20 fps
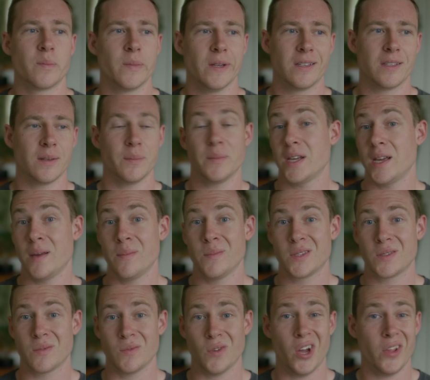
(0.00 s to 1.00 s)
but
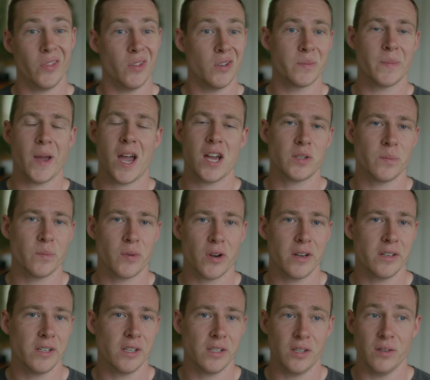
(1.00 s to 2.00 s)
sometimes on those passion
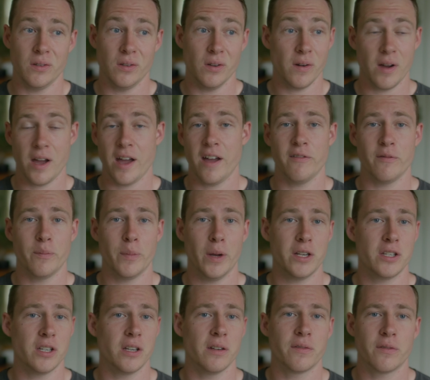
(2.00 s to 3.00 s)
projects, you don't have
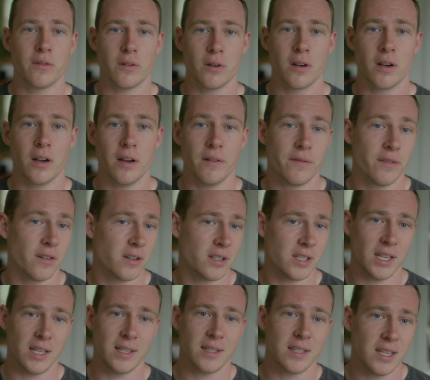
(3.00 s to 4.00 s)
budget for a
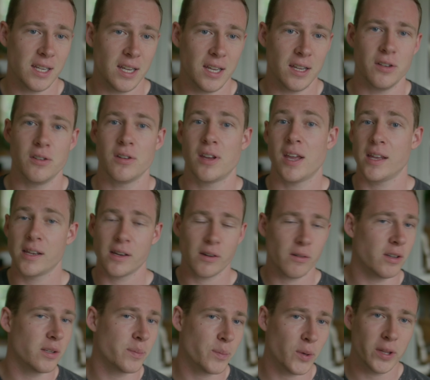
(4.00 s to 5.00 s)
first AC and you can't
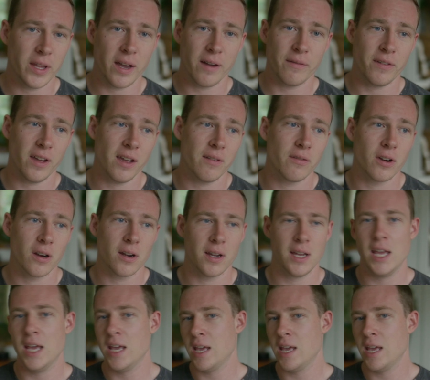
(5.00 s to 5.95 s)
always pull that favor.